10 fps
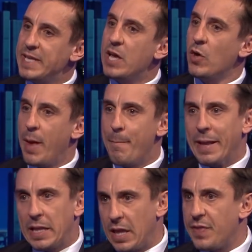to take on that
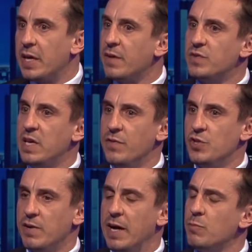mantle, I think, of Steven
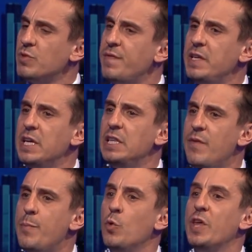Gerrard. There was a feeling at
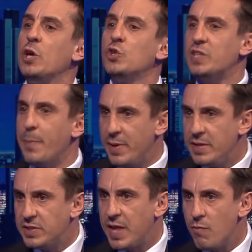Liverpool that he could step
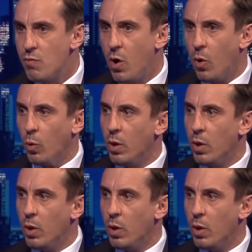into that role.